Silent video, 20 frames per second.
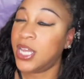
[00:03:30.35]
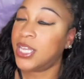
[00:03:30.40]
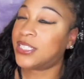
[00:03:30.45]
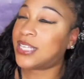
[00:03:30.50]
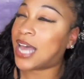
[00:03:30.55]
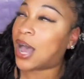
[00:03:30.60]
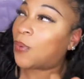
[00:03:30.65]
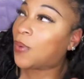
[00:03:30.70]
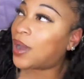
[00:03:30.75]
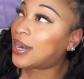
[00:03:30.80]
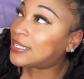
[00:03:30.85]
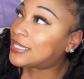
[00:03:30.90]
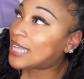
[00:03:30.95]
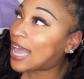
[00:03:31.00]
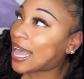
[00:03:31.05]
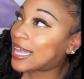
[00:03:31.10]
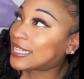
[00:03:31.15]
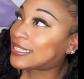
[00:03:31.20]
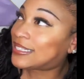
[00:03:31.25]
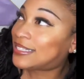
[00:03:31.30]
So I wanted to
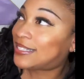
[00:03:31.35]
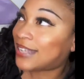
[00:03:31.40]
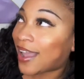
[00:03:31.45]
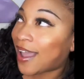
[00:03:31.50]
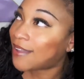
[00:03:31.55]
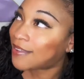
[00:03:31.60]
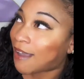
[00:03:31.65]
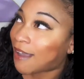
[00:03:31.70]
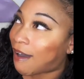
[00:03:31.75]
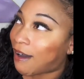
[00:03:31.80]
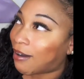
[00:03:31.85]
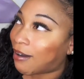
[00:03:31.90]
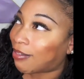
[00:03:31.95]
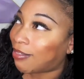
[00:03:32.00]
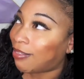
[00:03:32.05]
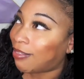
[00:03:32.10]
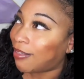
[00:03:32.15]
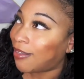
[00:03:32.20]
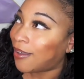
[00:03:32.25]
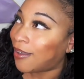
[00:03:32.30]
ask
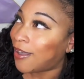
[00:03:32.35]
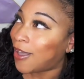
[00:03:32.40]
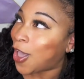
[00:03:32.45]
Daniel,